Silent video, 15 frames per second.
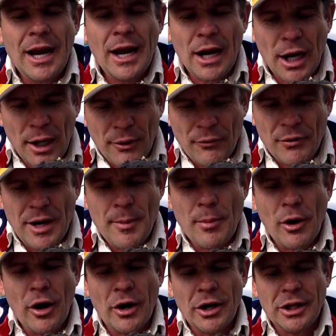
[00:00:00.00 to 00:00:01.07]

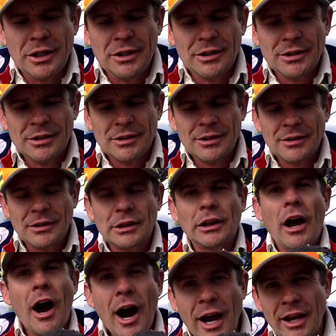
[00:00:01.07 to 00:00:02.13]
Everybody
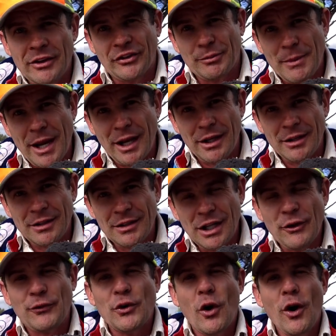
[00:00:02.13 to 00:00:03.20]
lies, man.
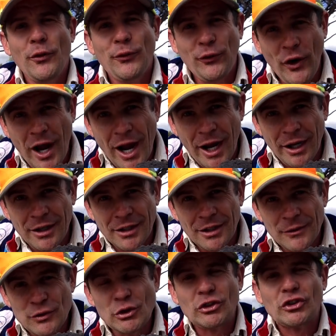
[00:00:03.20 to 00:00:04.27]
If you're fat,
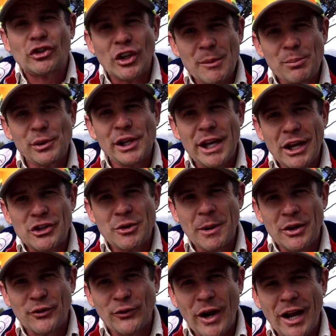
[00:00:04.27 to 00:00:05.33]
you simply eat too
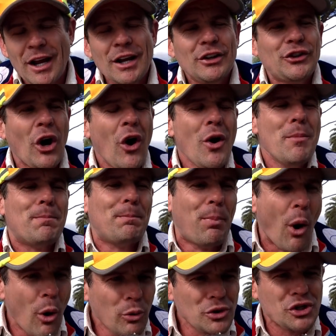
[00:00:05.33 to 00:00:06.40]
much fat. Don't
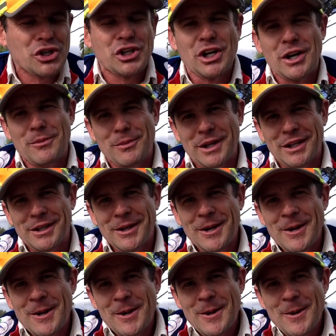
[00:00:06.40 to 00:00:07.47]
bullshit me
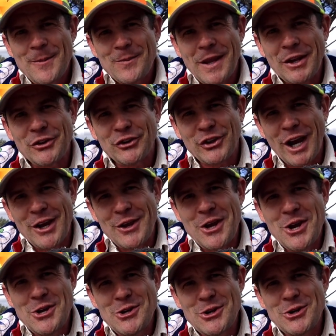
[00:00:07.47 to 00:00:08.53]
and say
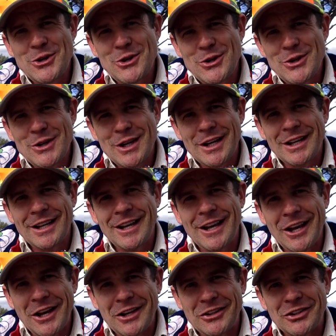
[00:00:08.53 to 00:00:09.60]
that you
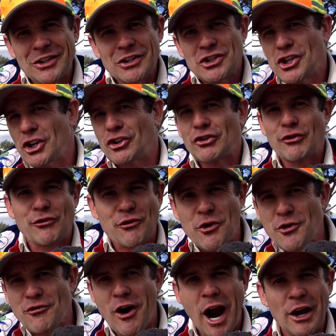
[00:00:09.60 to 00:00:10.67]
eat just
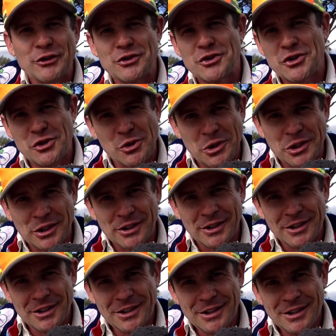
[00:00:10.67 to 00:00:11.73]
fruit, rice, and sugar.
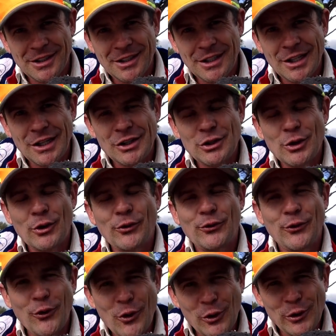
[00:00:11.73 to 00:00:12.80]
You're
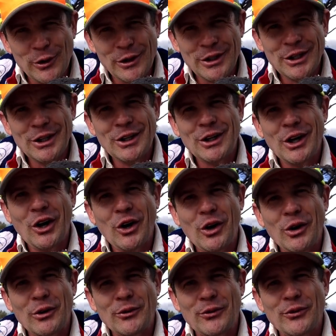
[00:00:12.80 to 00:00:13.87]
full
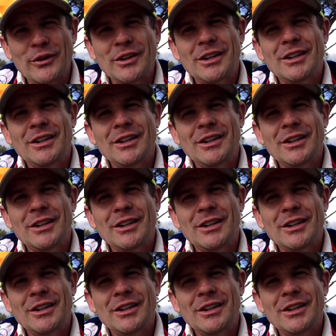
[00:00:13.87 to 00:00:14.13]
of